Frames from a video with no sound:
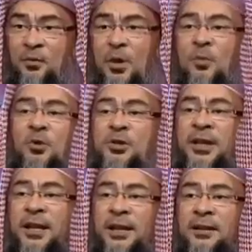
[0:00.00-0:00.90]
one would
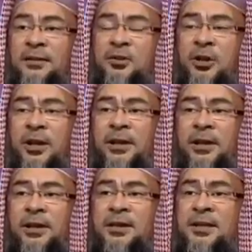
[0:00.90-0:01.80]
say, Shaykh,
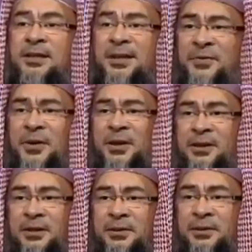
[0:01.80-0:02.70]
this is
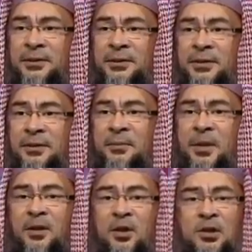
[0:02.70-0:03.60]
difficult,
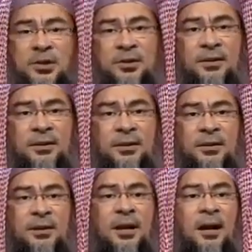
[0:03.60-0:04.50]
because
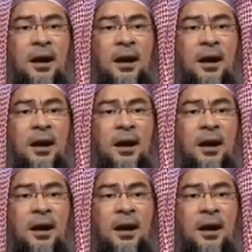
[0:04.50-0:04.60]
the